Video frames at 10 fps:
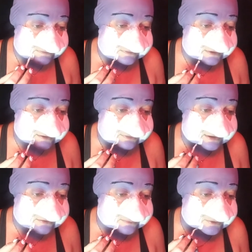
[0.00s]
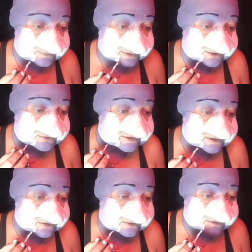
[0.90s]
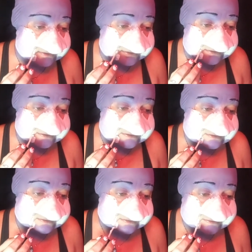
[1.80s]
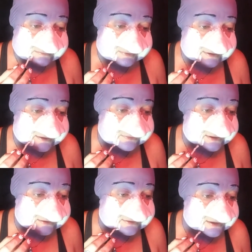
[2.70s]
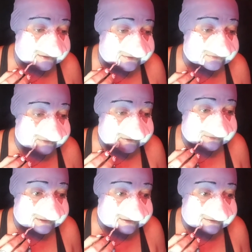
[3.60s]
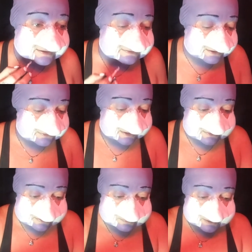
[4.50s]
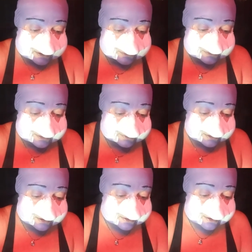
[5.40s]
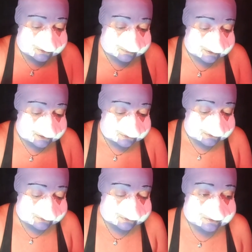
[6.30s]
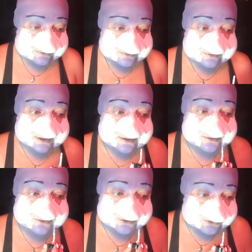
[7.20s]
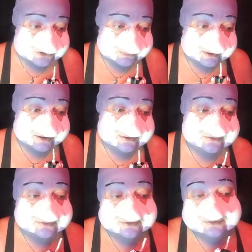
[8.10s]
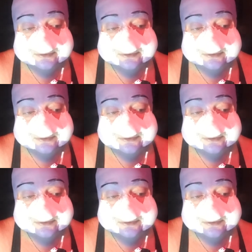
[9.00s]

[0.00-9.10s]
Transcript: Now I've got a small bottle here, but I've got a lot of liquid latex. I've got this bottle, I've got another bottle, and a large bottle.